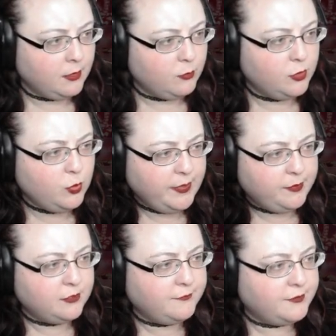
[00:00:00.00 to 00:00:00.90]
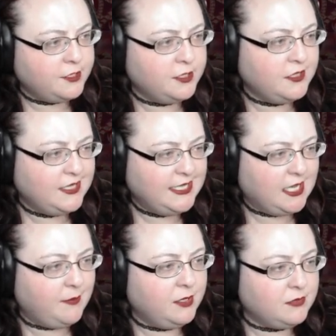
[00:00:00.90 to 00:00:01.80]
Would we prefer
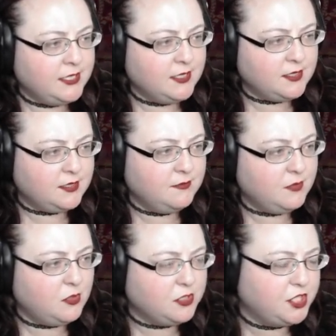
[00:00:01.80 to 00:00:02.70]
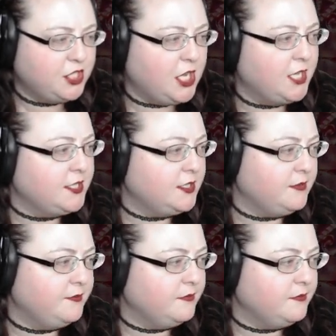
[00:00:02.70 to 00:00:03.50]
Diablerist or Shunned?